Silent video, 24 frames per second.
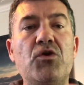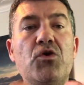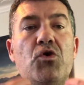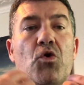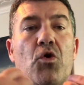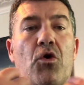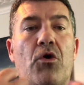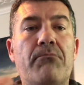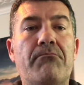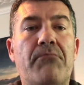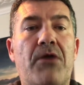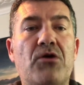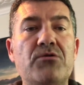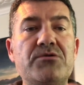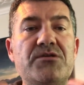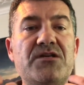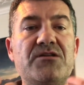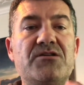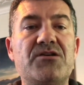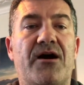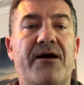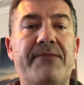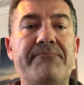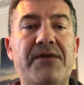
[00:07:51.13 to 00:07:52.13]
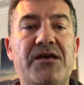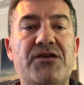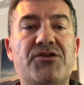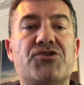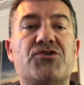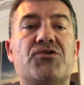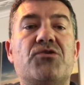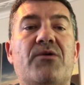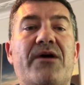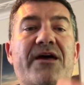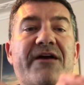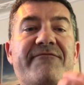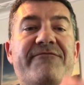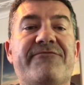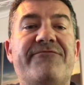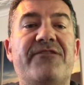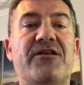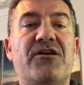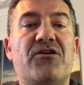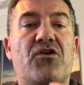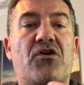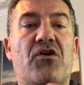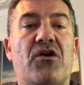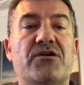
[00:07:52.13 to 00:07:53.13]
your multidimensional
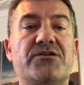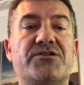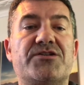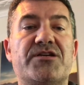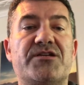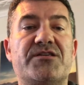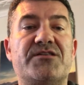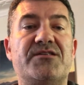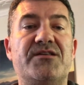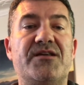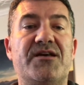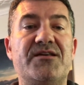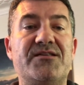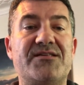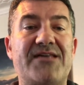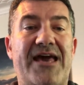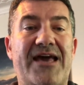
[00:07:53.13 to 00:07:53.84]
infinite consciousness